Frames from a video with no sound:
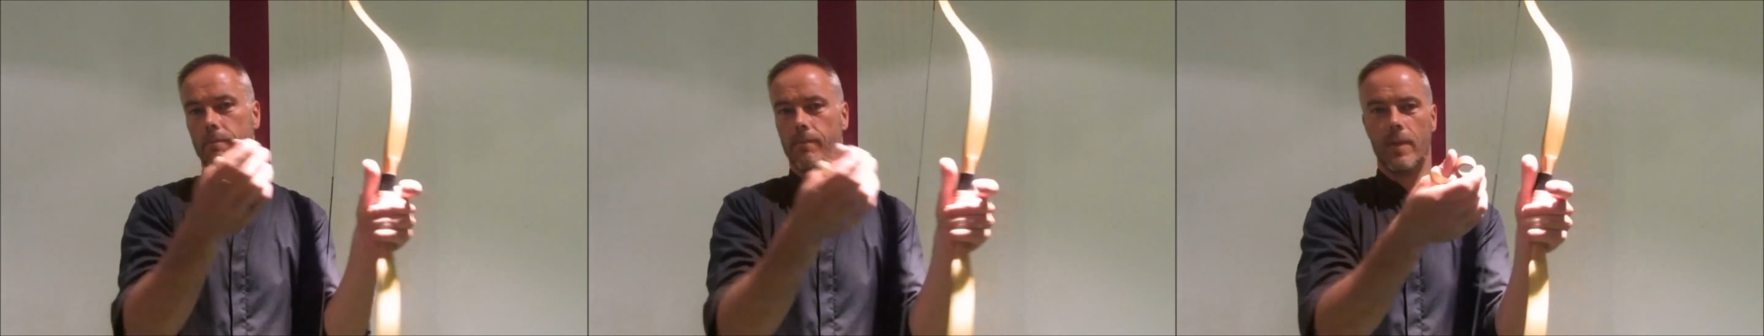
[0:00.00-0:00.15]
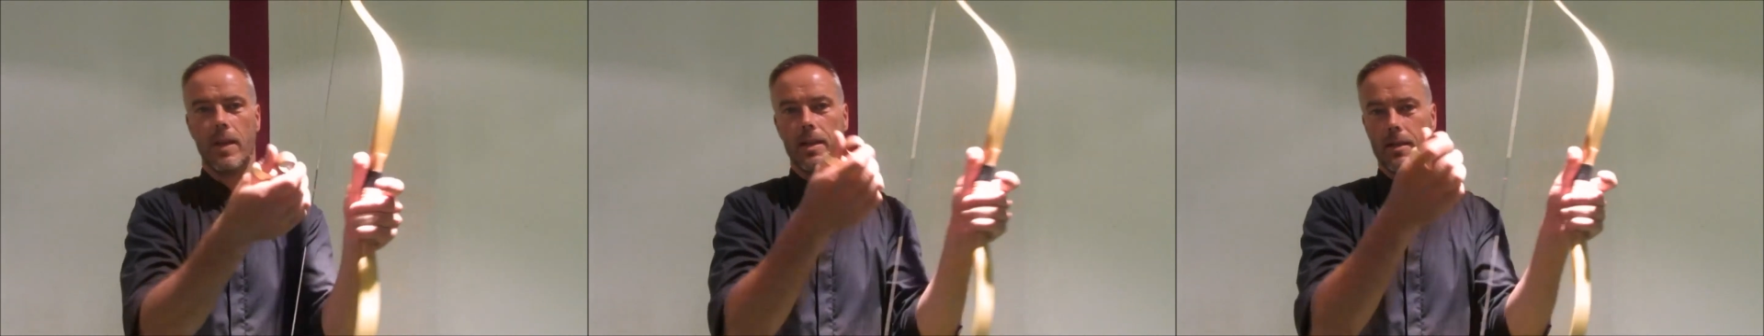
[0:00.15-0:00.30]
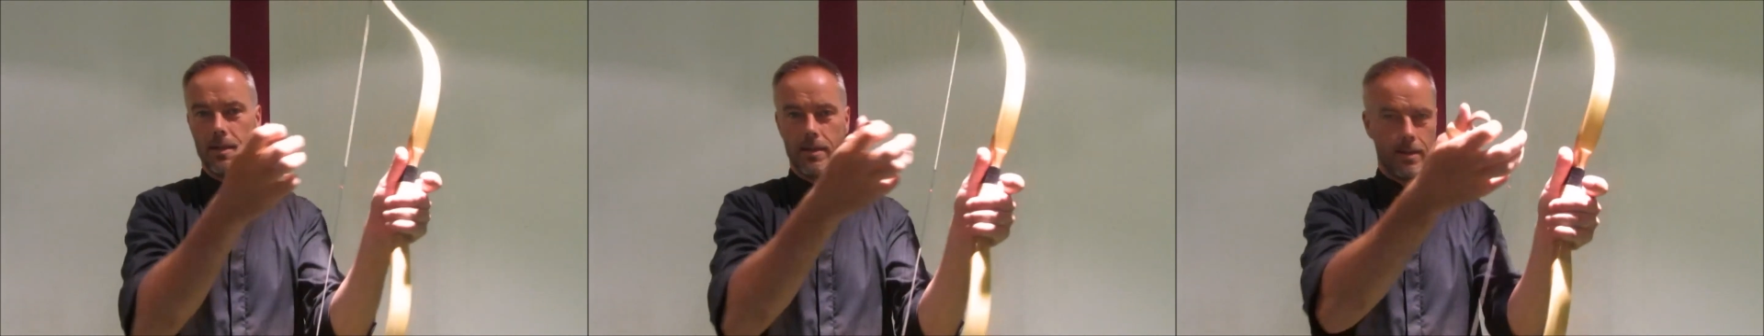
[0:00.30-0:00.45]

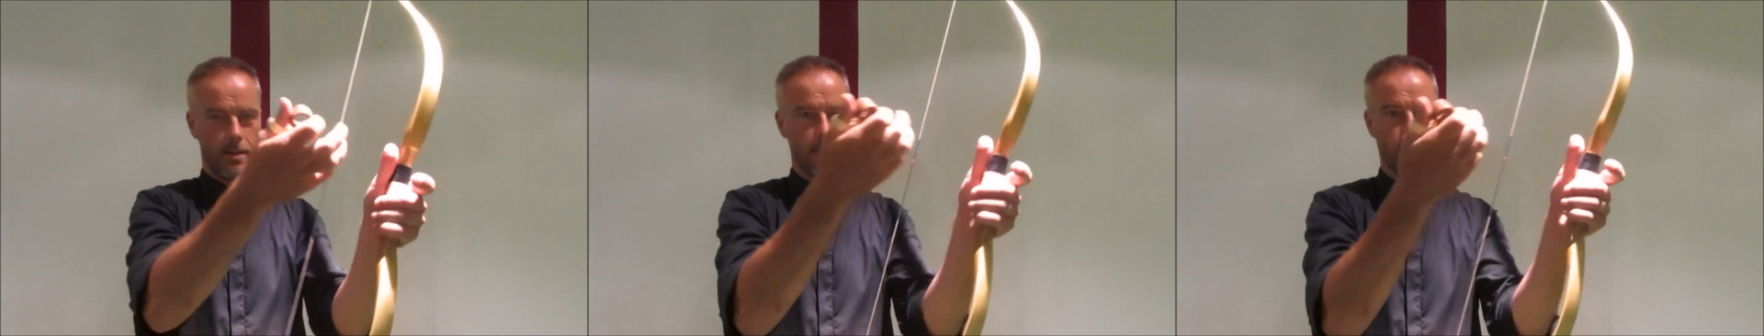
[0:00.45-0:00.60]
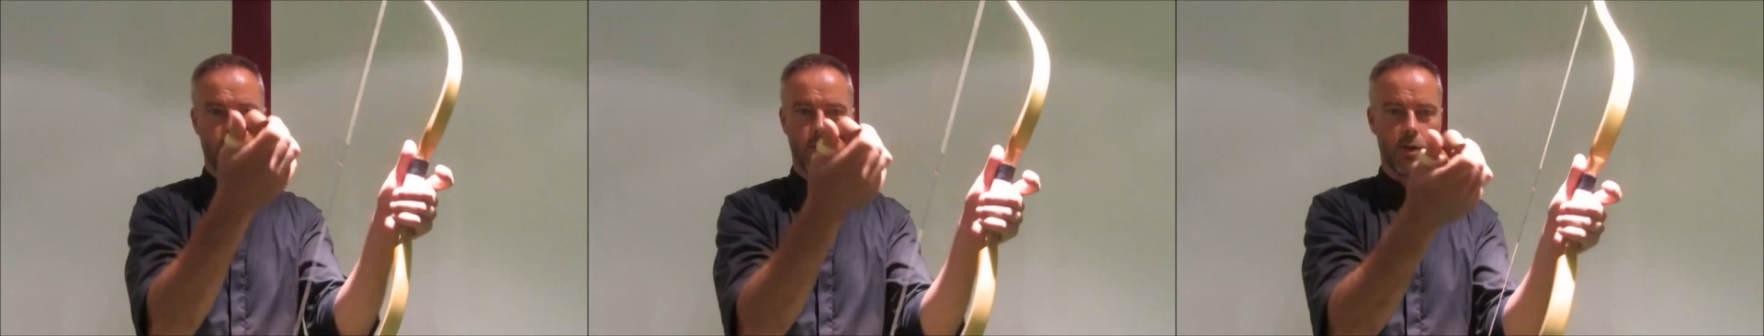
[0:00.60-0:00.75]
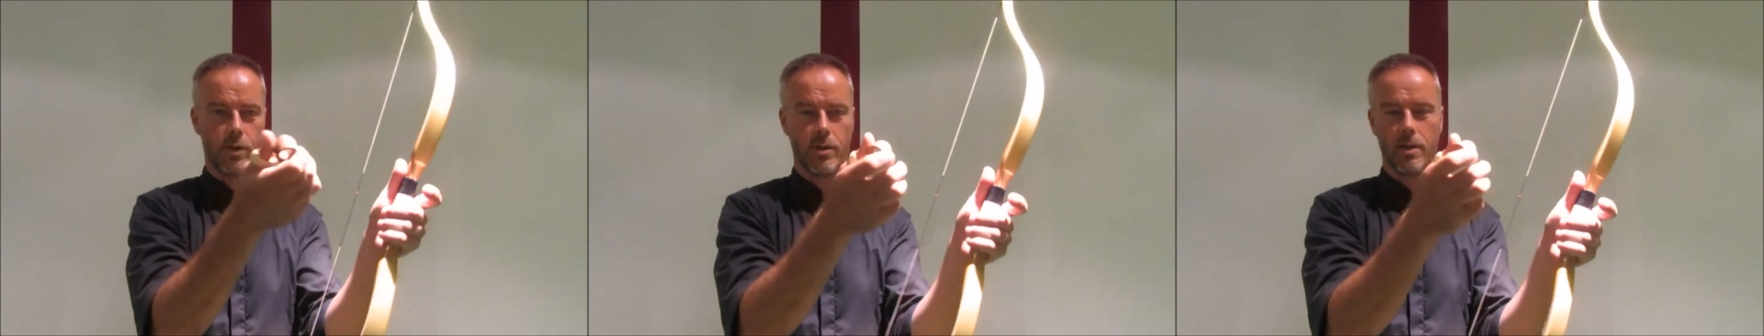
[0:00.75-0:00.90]
it's a
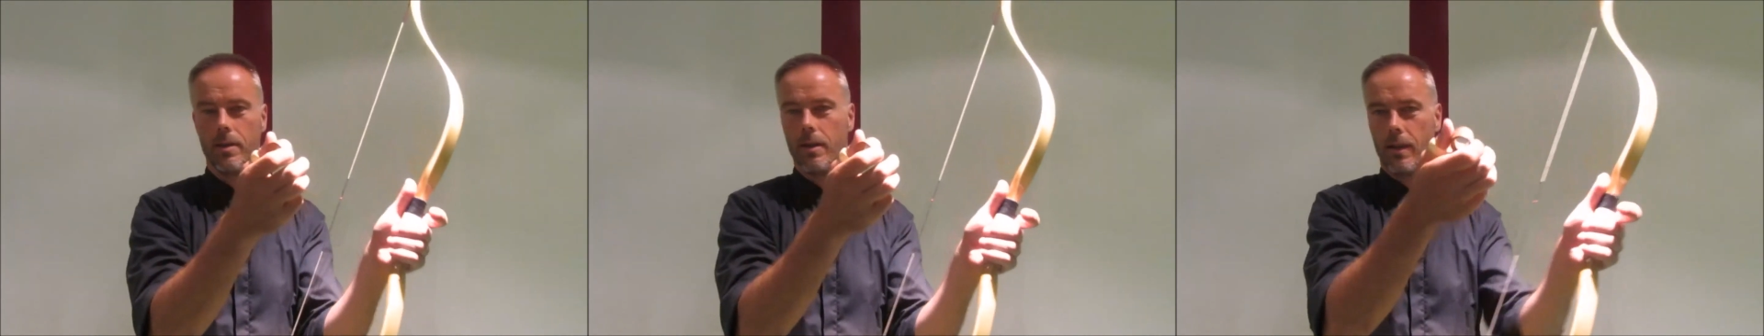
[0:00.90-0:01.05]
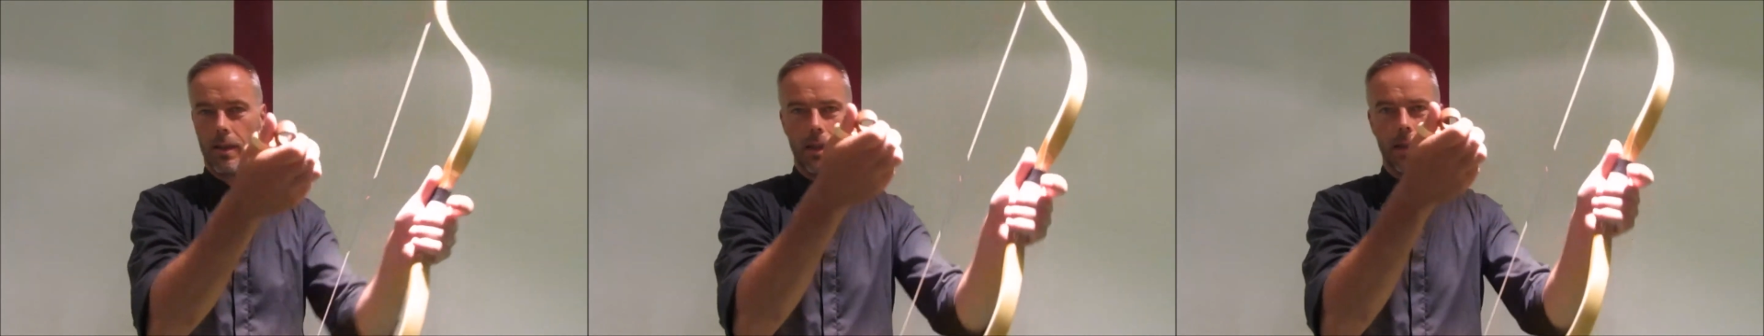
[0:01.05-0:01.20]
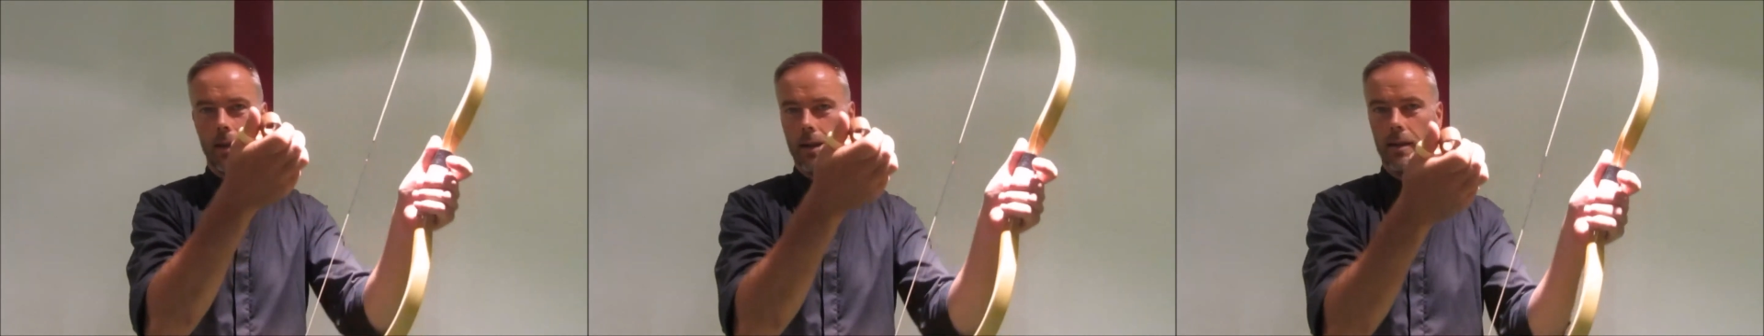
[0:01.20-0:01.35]
personal
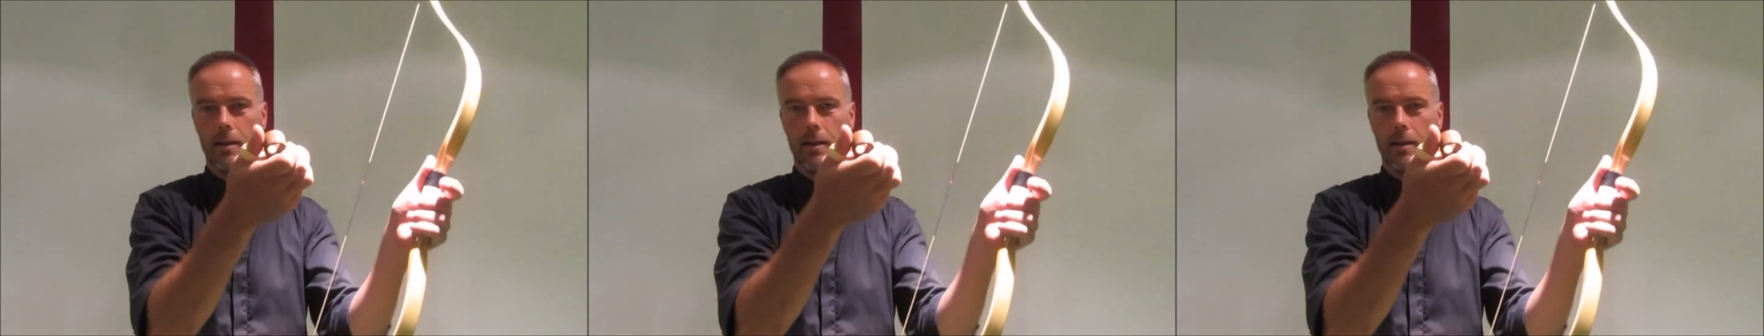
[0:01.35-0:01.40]
thing,